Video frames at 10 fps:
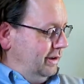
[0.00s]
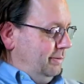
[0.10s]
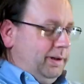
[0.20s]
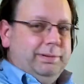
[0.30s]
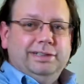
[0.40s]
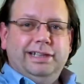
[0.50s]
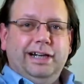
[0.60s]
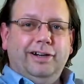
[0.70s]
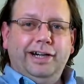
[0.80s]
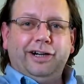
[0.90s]
Maybe it's
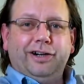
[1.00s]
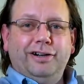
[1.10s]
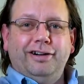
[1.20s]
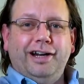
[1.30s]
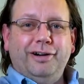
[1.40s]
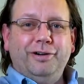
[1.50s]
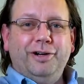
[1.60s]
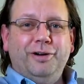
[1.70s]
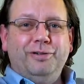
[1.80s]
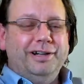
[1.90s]
down here. I don't
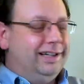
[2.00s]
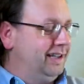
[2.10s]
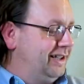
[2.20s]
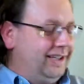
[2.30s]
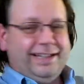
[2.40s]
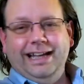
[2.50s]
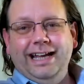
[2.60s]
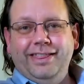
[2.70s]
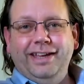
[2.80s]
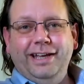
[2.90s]
know. Click
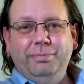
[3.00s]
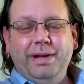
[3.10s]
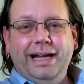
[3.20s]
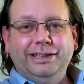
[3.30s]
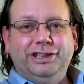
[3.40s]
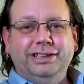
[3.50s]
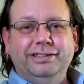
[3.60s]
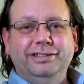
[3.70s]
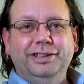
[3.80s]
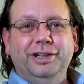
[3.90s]
that thing, mash
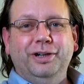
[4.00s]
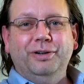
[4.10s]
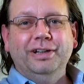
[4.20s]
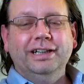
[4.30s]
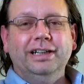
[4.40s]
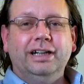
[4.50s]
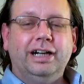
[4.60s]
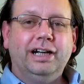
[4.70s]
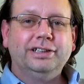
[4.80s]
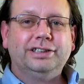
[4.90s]
it,
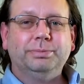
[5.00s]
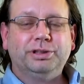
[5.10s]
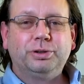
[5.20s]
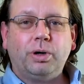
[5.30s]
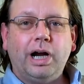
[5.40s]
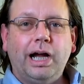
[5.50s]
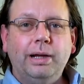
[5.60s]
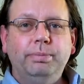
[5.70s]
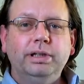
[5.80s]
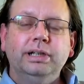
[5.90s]

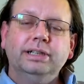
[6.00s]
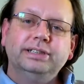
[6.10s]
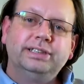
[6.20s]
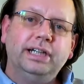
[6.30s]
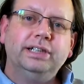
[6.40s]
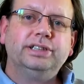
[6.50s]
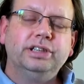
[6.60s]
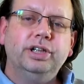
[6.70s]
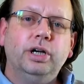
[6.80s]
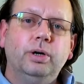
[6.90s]
subscribe, send us a
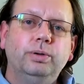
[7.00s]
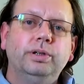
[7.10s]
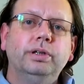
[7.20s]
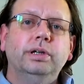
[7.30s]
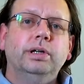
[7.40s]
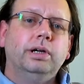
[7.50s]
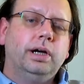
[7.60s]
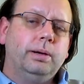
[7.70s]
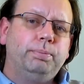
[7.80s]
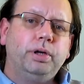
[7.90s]
note.
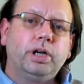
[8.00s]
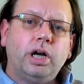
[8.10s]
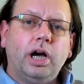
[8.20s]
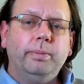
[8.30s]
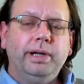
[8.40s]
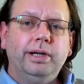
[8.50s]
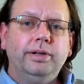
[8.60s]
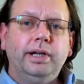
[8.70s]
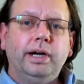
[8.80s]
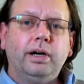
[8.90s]
Put a comment in
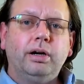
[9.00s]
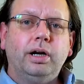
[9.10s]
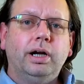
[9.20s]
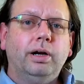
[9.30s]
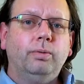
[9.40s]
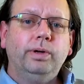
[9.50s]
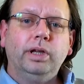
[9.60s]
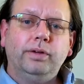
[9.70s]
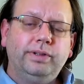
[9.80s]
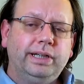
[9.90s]
there. We'd
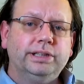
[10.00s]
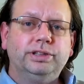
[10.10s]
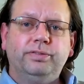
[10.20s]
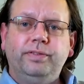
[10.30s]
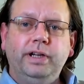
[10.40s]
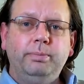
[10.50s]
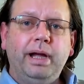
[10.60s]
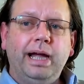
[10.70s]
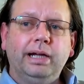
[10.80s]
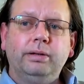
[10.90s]
love to get your
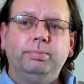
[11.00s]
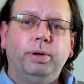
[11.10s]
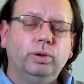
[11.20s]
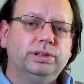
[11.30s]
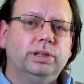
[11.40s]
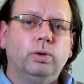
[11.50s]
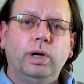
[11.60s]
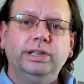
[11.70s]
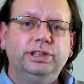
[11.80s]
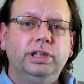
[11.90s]
feedback. Post a
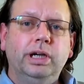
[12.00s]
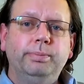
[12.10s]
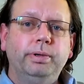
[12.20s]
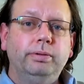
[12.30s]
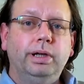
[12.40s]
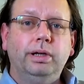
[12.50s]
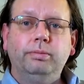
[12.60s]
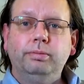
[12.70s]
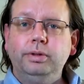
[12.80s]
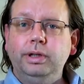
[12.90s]
question up, and
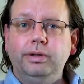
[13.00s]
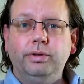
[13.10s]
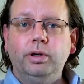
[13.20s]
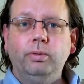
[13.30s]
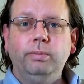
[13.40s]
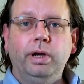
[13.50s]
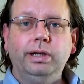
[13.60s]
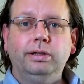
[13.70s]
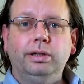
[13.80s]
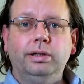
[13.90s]
you never know, we
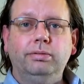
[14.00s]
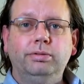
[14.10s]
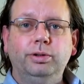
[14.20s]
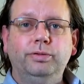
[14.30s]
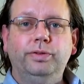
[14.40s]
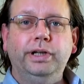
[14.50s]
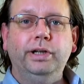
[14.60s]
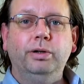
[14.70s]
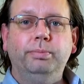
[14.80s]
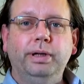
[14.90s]
might do a
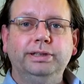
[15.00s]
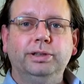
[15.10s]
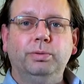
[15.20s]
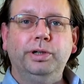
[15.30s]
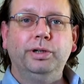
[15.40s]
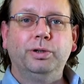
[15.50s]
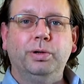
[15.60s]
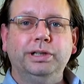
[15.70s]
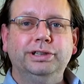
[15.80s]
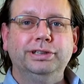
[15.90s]
video based on one of your
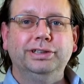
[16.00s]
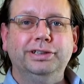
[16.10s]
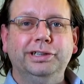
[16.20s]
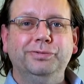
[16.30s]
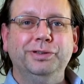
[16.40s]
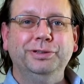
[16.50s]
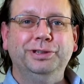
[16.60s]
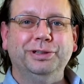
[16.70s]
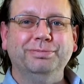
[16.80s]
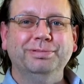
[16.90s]
questions in the near
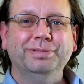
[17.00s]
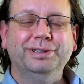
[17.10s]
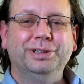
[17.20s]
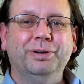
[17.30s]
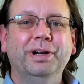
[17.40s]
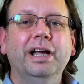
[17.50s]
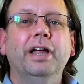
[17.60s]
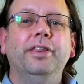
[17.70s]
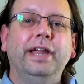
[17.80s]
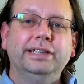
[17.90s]
future. So
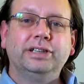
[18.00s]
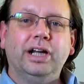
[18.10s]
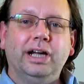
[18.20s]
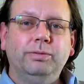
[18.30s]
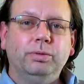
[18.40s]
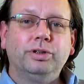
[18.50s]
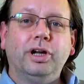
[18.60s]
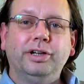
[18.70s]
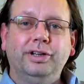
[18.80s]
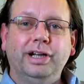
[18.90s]
thanks a lot. We'll
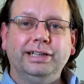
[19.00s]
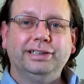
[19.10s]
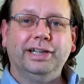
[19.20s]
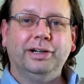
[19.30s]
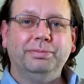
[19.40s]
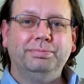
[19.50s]
talk to you guys later.